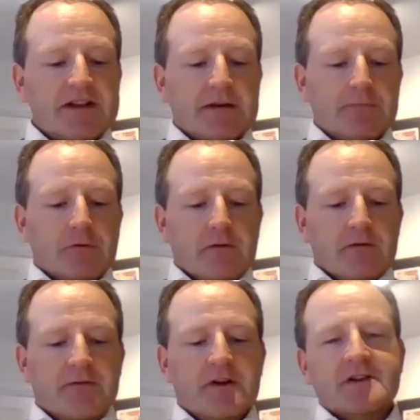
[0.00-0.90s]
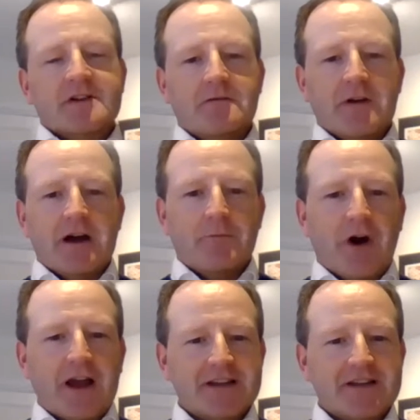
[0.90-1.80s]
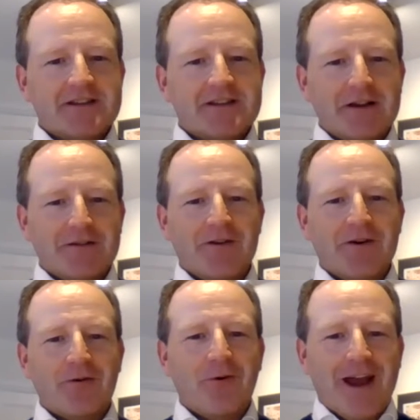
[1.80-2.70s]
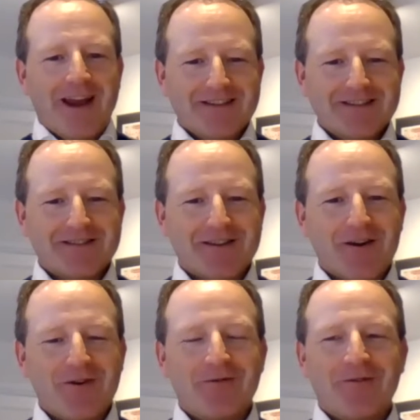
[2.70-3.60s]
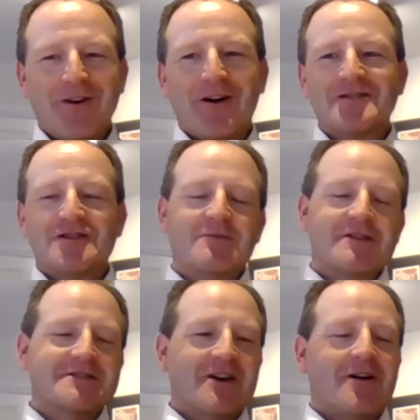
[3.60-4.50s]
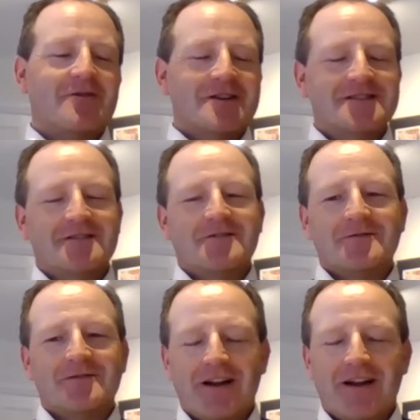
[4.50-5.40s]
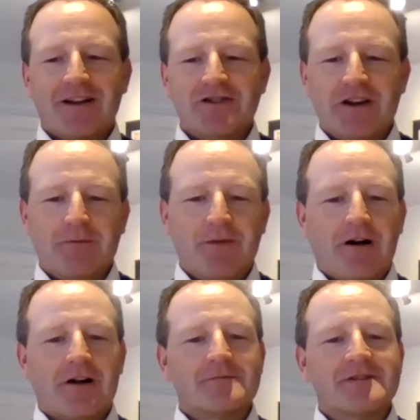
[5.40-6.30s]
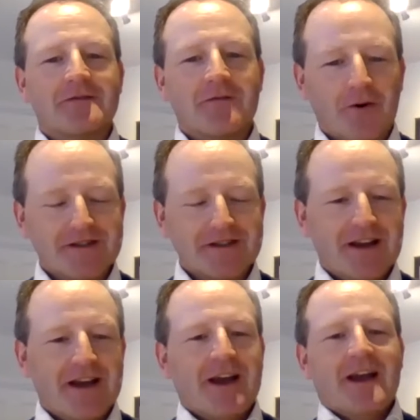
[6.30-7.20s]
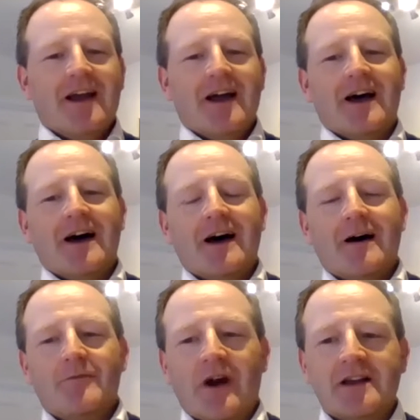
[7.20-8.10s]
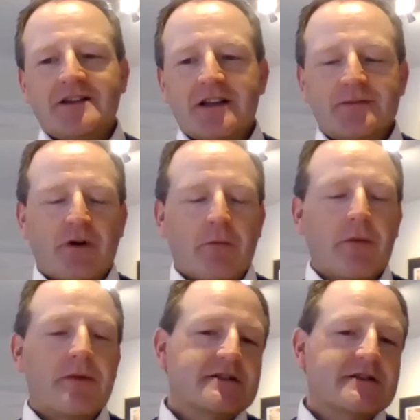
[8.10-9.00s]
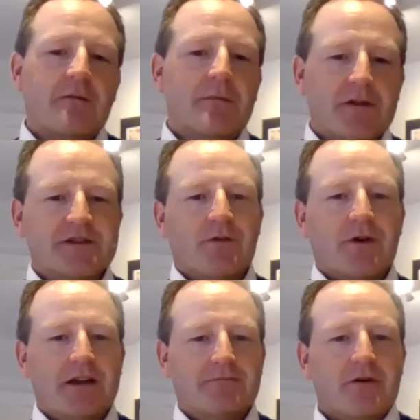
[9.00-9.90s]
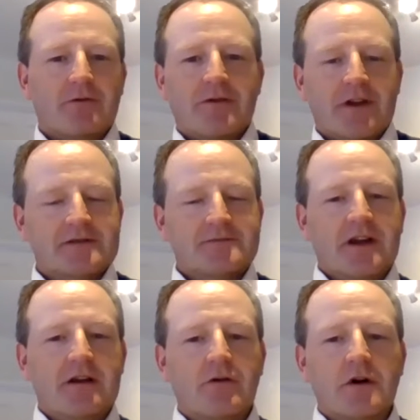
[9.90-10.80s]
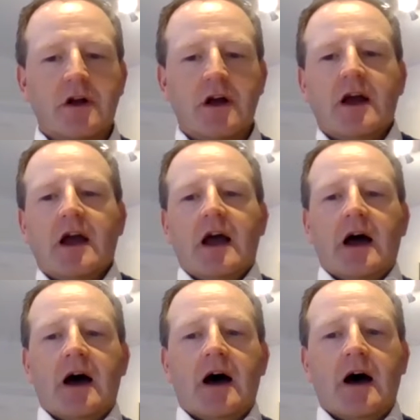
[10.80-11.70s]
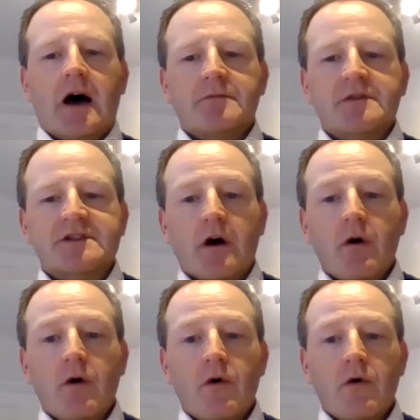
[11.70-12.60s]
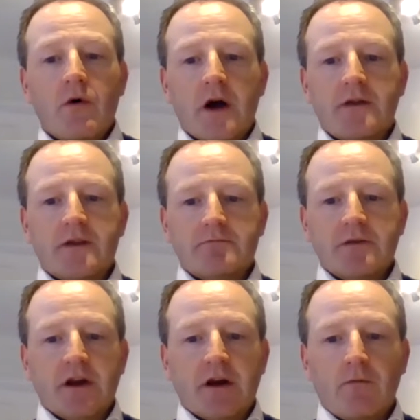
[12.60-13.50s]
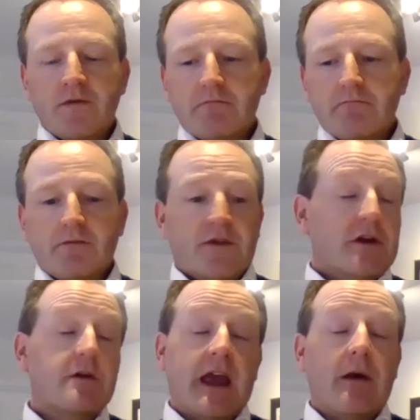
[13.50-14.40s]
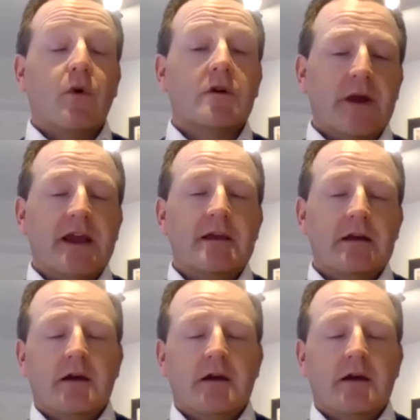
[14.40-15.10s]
simple. First off, Brexit is a little further away, so we've only got 2 months to go until GDPR comes into force. Brexit's probably 12 months away, all things being equal. So the UK will be